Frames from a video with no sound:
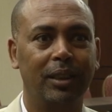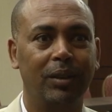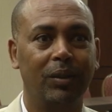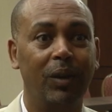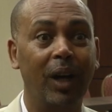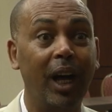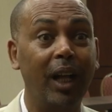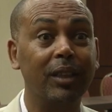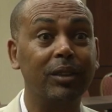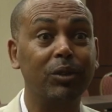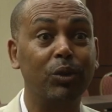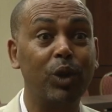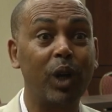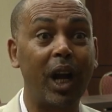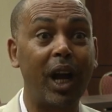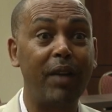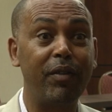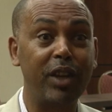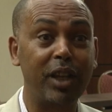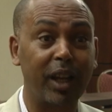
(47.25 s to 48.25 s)
Well, we're
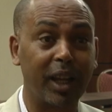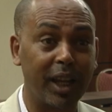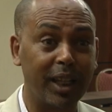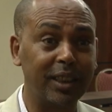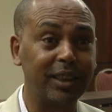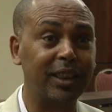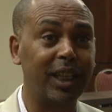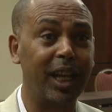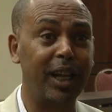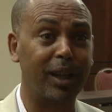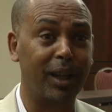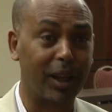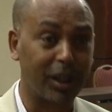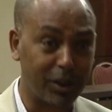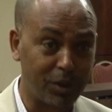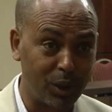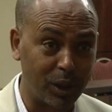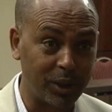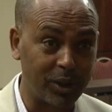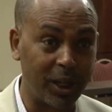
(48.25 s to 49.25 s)
having less and
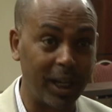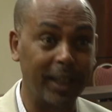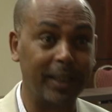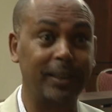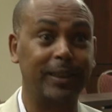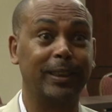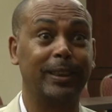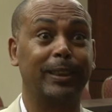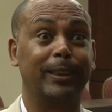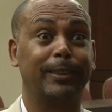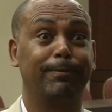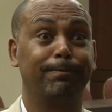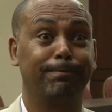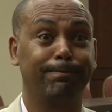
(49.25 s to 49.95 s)
less contracts.